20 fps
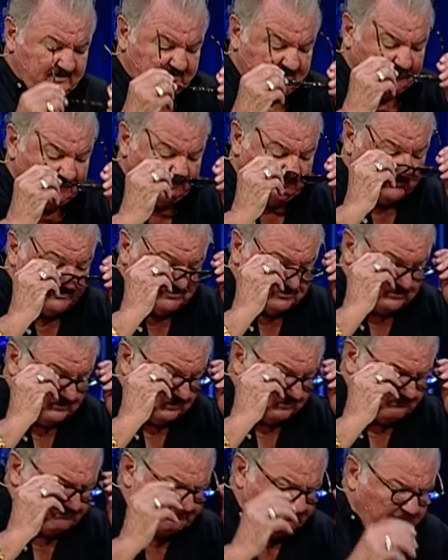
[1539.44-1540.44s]
and you
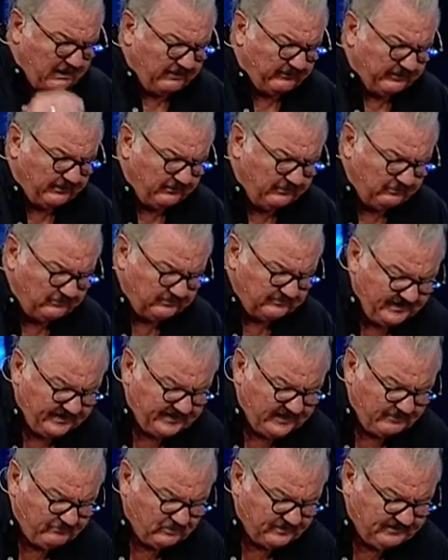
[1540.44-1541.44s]
shall borrow,
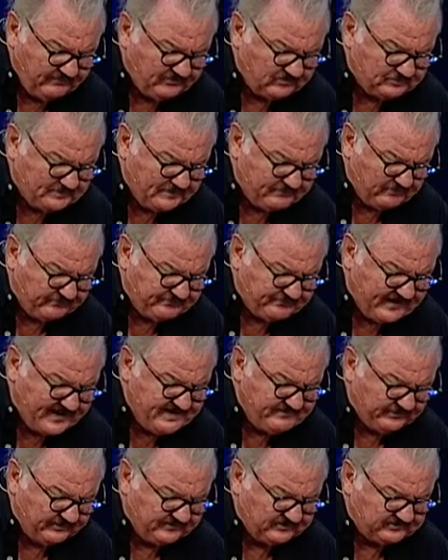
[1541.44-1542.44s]
and I will give this people
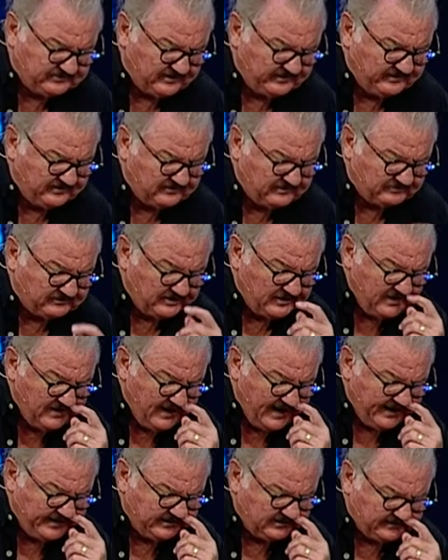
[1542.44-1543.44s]
favor in the sight of the Egyptians,
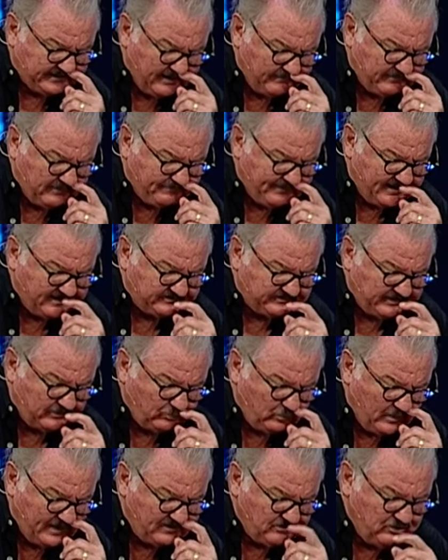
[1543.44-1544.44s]
and it'll come to pass that
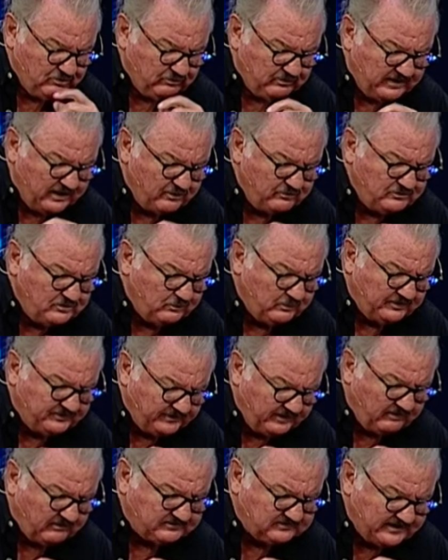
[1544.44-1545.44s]
when you go, you will
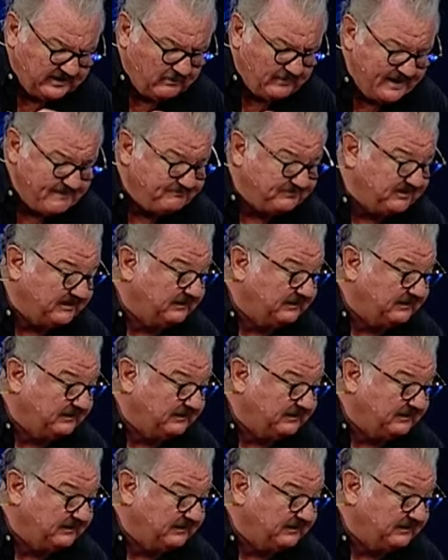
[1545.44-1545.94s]
not go empty.